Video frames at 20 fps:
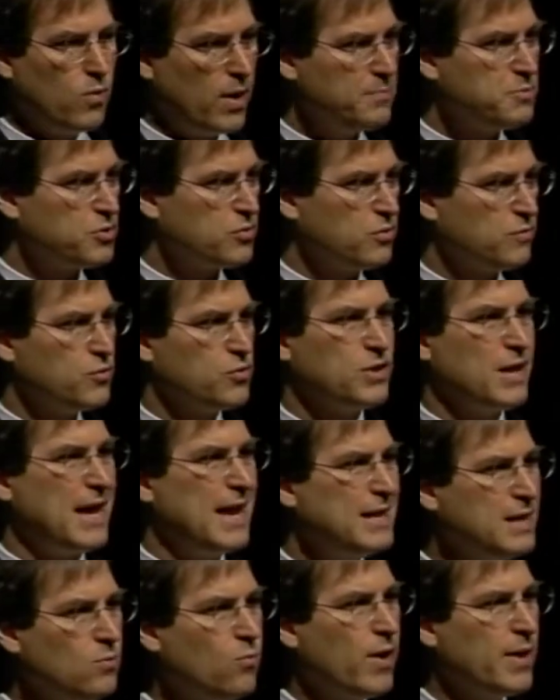web servers,
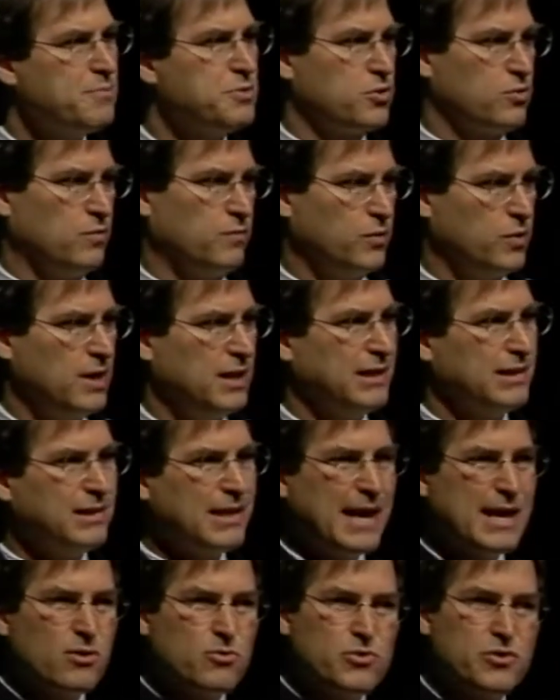any web server. It
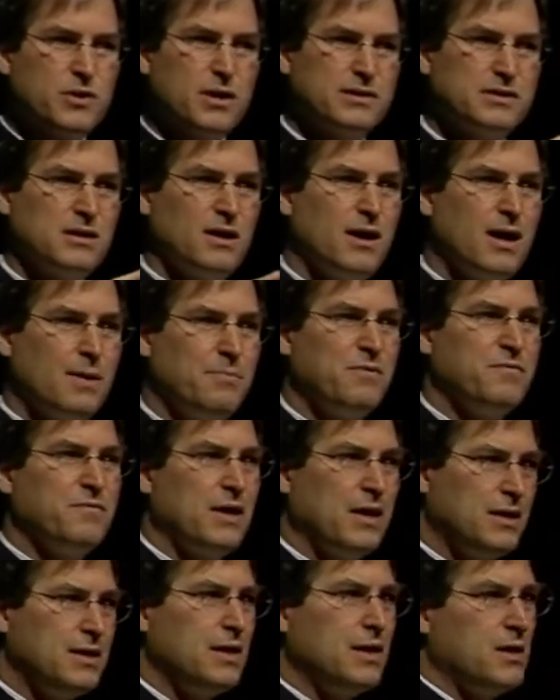layers on top of
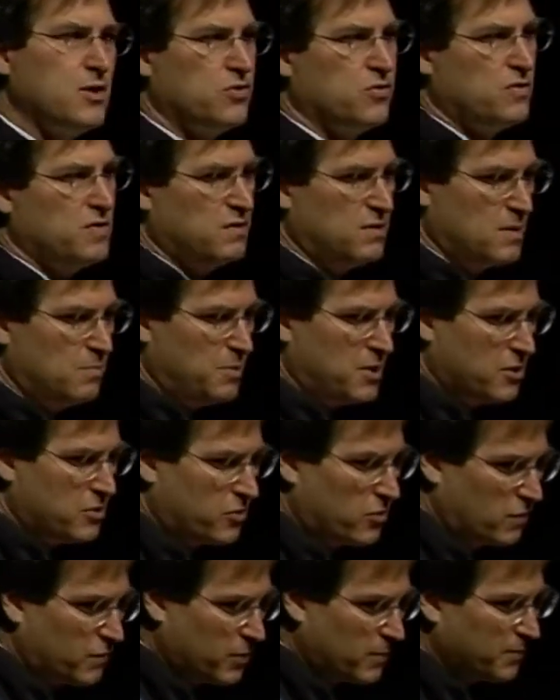any HTTP
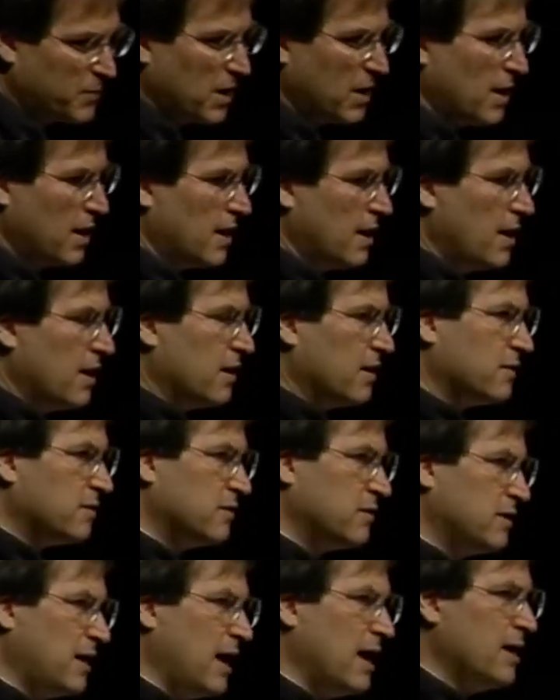server.
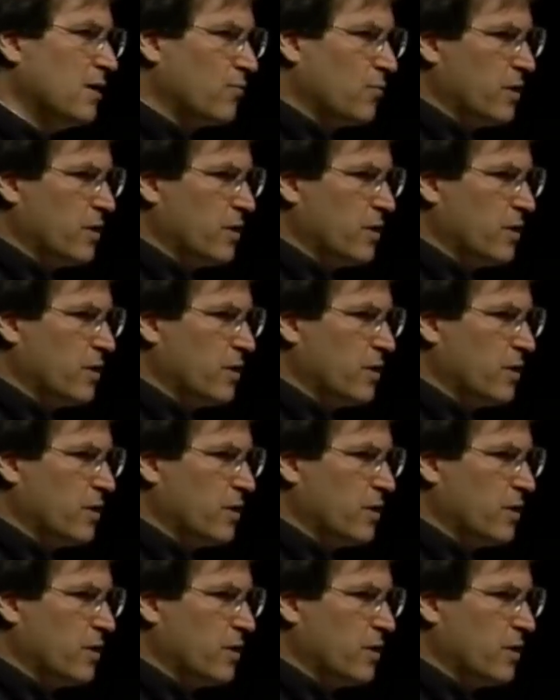Today it